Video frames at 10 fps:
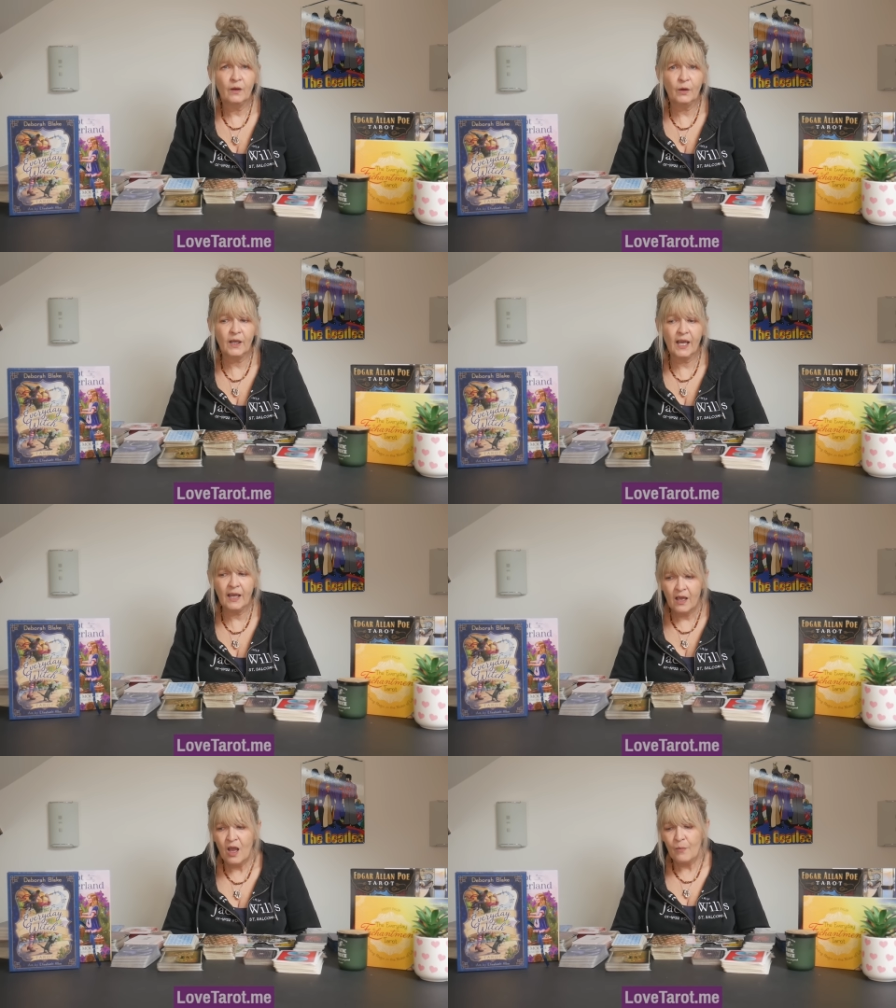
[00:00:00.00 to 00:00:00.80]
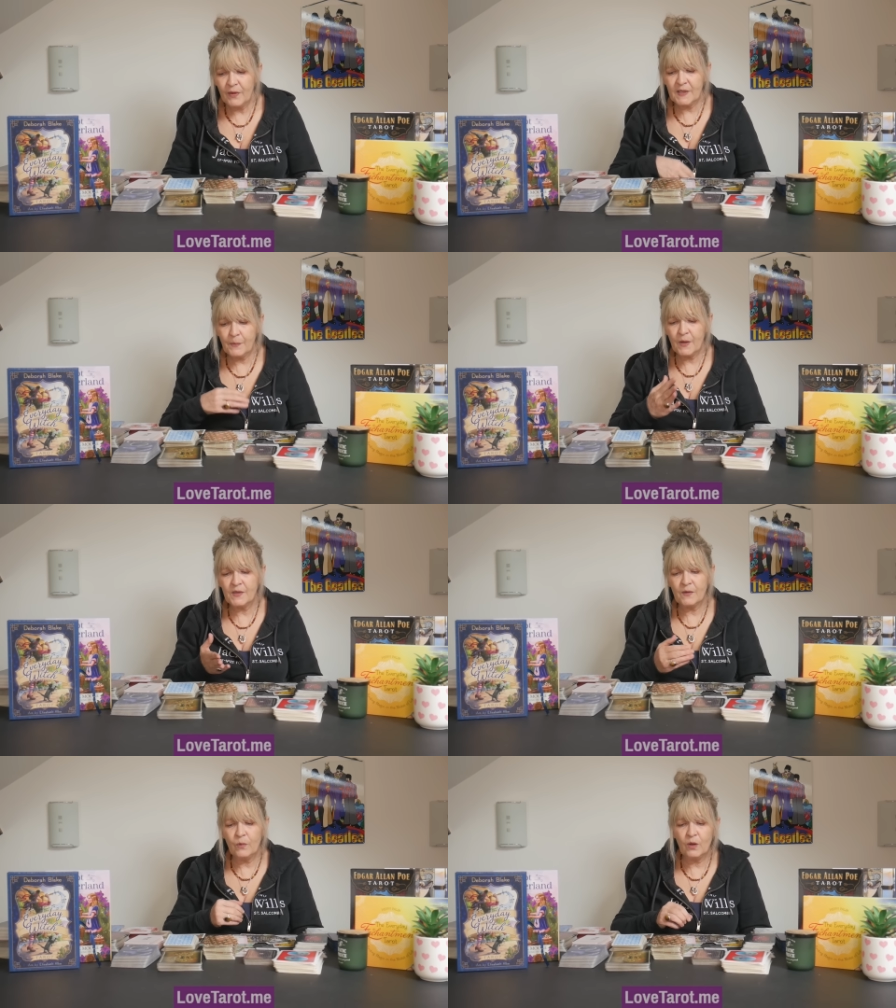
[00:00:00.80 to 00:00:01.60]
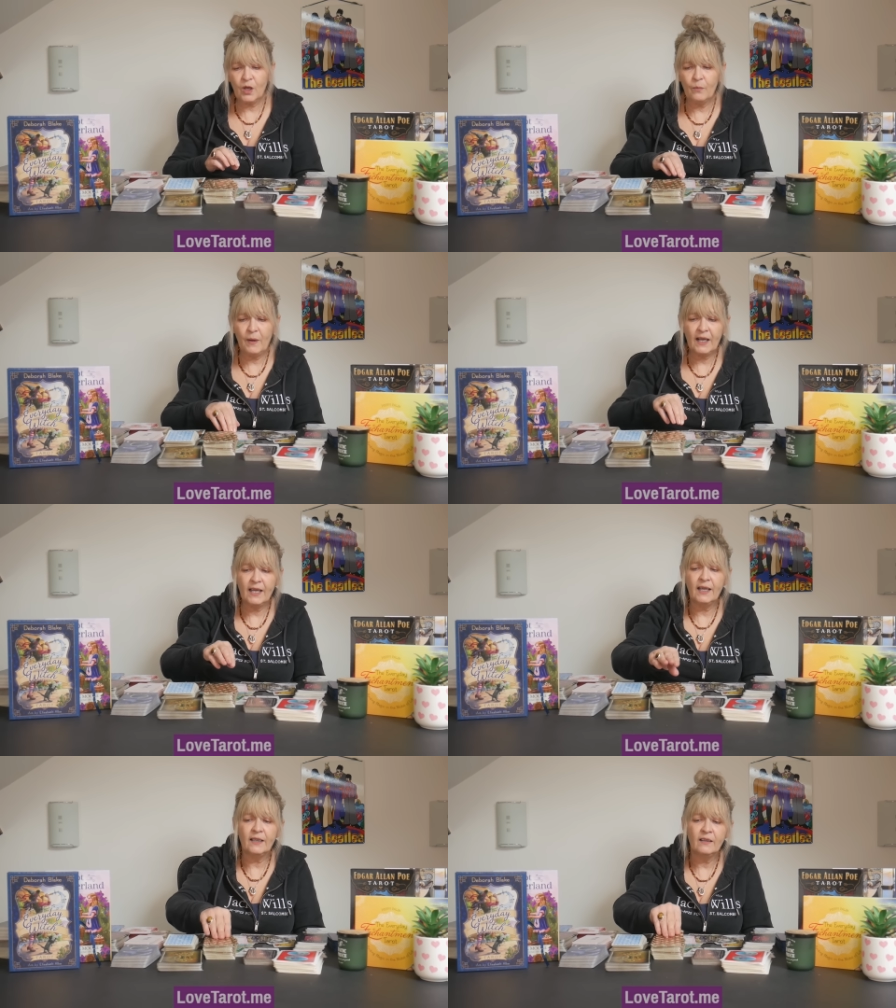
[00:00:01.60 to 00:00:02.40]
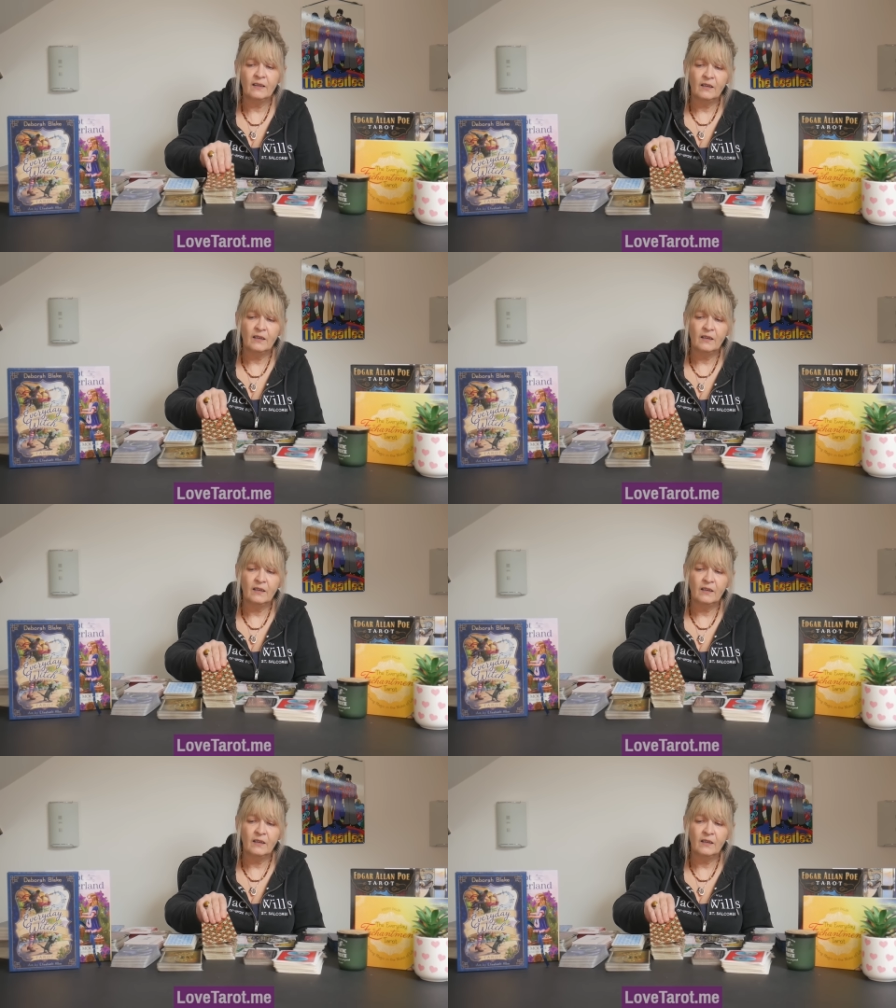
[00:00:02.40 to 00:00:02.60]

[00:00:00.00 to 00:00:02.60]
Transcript: okay? But this person will come back in.